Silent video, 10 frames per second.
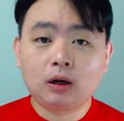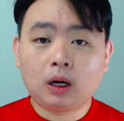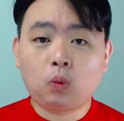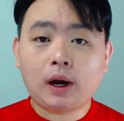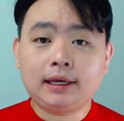
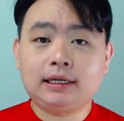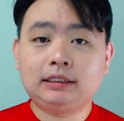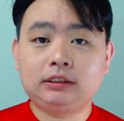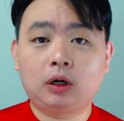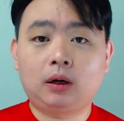What
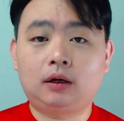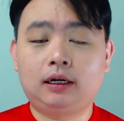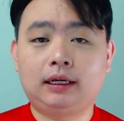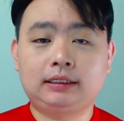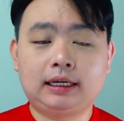is your
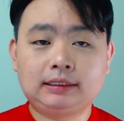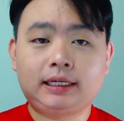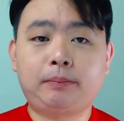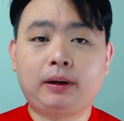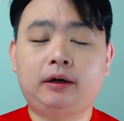
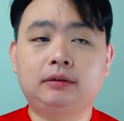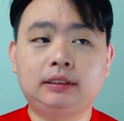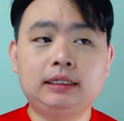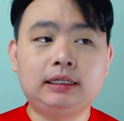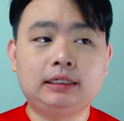exact
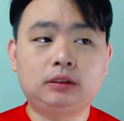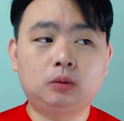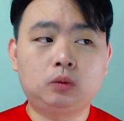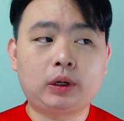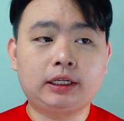priority is
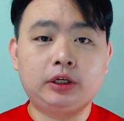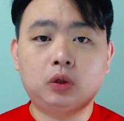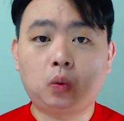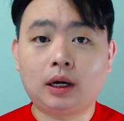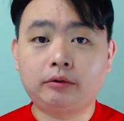whether you
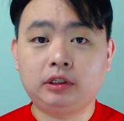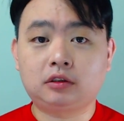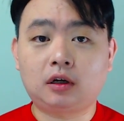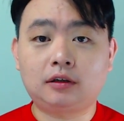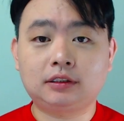want
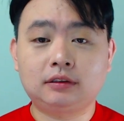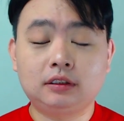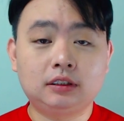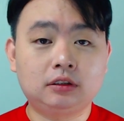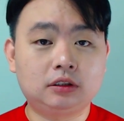resource
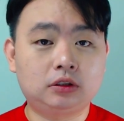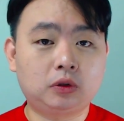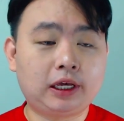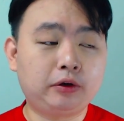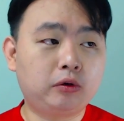so
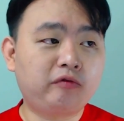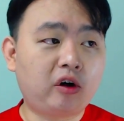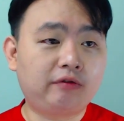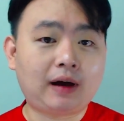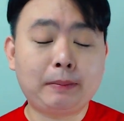that you go for
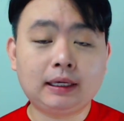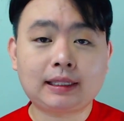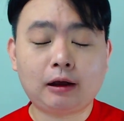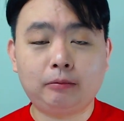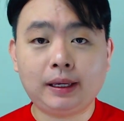a farming
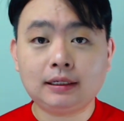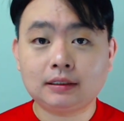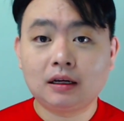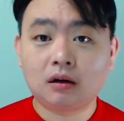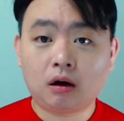type of base,